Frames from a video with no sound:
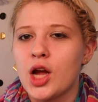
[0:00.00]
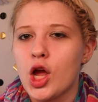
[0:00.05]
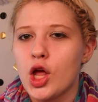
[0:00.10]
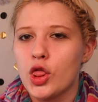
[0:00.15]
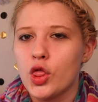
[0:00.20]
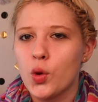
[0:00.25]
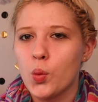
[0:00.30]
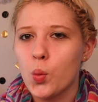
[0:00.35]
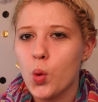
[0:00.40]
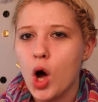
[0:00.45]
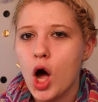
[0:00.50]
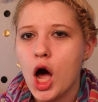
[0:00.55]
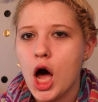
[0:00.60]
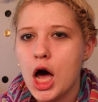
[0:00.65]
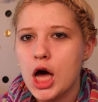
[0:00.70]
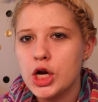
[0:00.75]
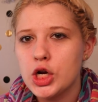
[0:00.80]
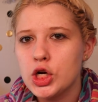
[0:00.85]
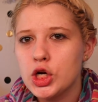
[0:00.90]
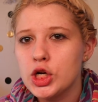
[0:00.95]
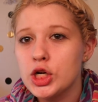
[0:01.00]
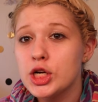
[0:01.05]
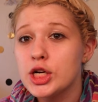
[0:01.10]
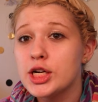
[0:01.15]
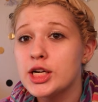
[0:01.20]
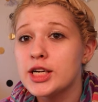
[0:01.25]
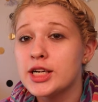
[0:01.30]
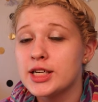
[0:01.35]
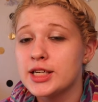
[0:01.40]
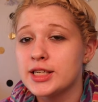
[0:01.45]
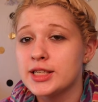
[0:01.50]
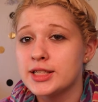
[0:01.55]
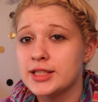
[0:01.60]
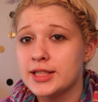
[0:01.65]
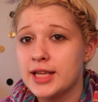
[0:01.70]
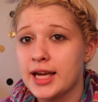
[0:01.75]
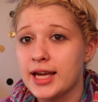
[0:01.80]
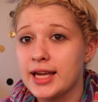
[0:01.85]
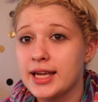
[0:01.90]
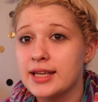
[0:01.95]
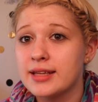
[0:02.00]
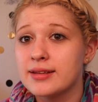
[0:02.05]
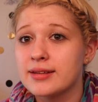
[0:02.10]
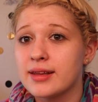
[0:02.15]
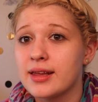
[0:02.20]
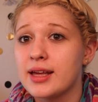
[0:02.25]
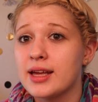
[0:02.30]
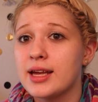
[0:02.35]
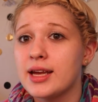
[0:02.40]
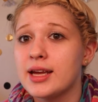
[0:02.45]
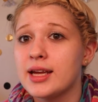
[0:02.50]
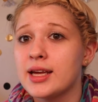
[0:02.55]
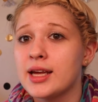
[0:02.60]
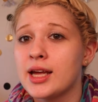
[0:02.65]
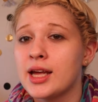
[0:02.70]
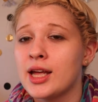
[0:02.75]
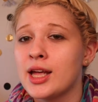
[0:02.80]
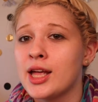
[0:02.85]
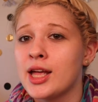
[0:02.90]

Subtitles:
The water tastes like